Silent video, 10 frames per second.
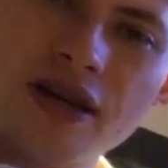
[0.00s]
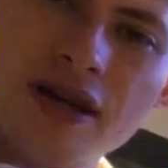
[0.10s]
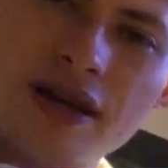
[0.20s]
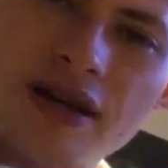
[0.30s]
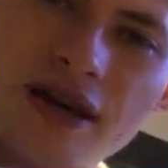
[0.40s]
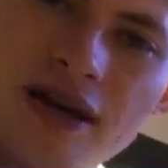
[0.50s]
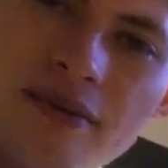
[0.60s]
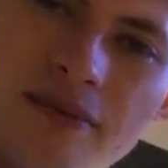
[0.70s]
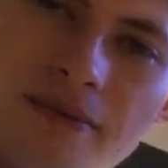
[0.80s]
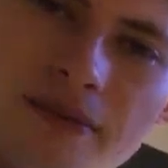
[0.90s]

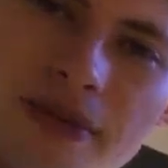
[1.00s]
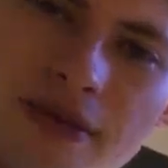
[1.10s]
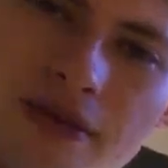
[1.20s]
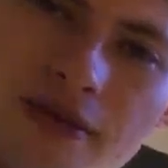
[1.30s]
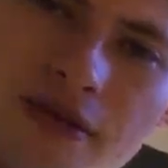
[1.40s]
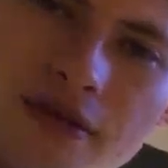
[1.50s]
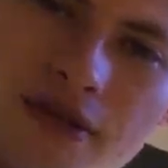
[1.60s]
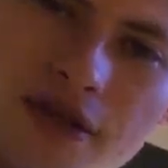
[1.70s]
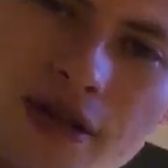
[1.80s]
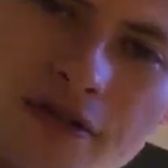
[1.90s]
so
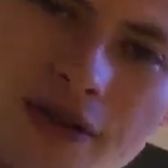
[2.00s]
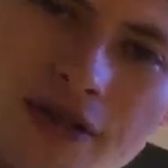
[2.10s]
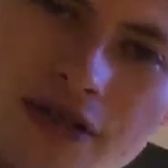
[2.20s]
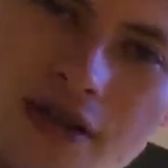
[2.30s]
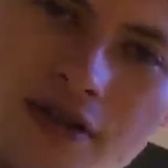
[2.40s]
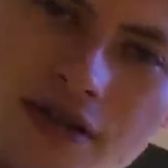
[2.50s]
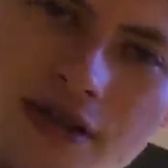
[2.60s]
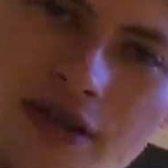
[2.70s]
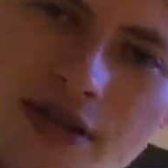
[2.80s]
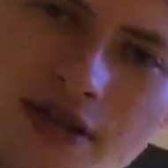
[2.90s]
yeah, fancy ghosts, then
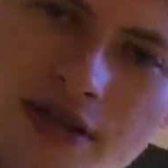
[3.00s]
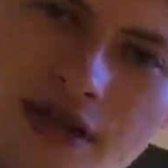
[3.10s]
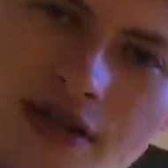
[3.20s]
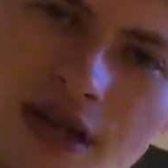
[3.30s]
gits.